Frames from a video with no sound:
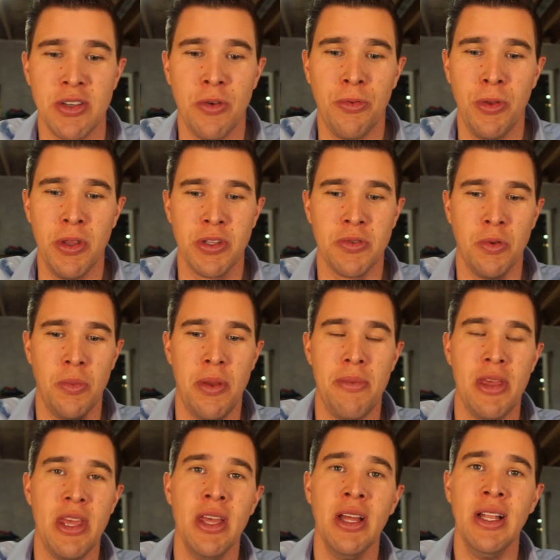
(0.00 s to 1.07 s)
Hopefully, this will
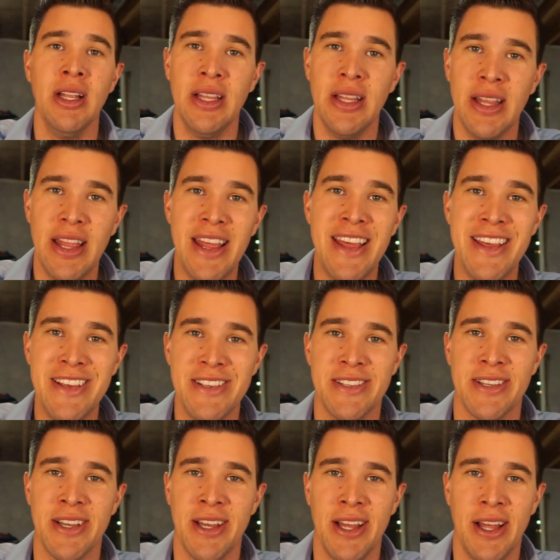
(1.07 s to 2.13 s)
maybe
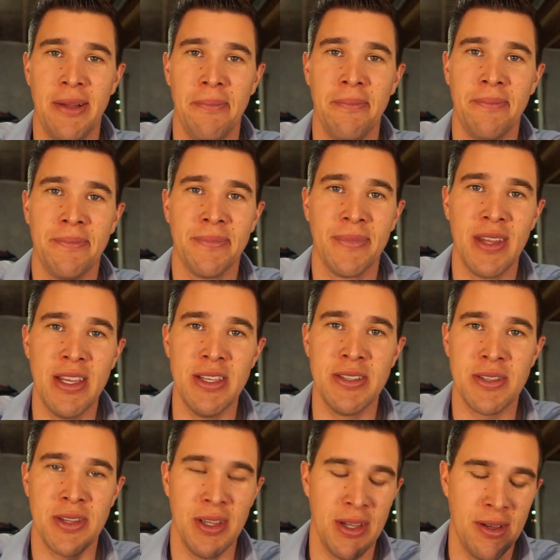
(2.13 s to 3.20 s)
ease um,
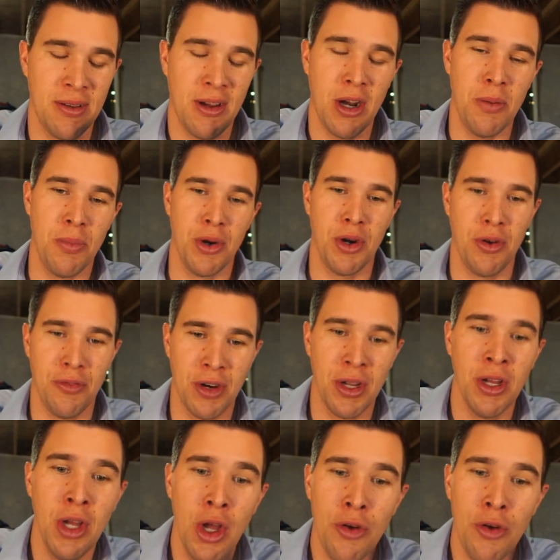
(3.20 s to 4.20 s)
ease the heartburn over it.